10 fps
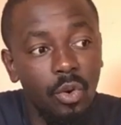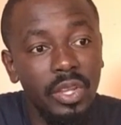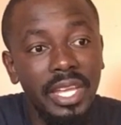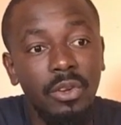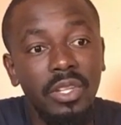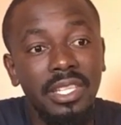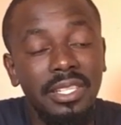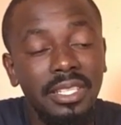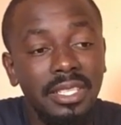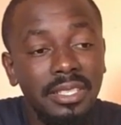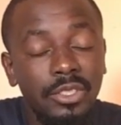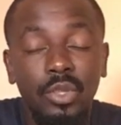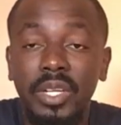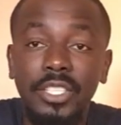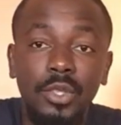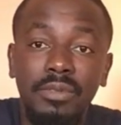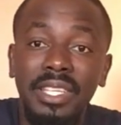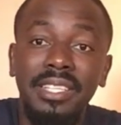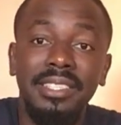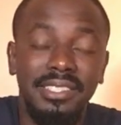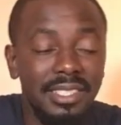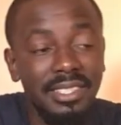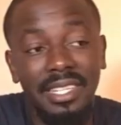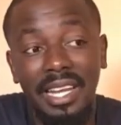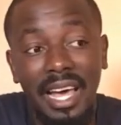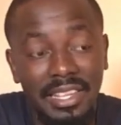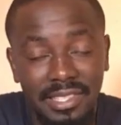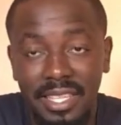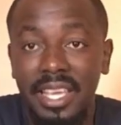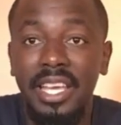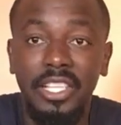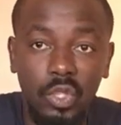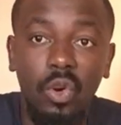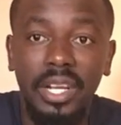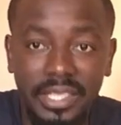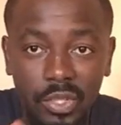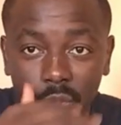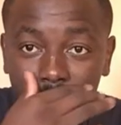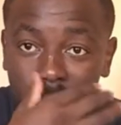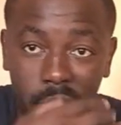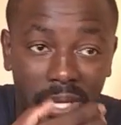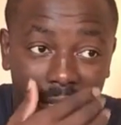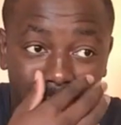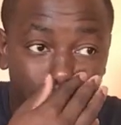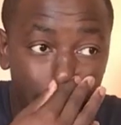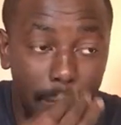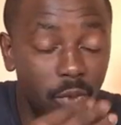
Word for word: or they're not the, the, the duration of the illness doesn't last as long as it used to back in the day.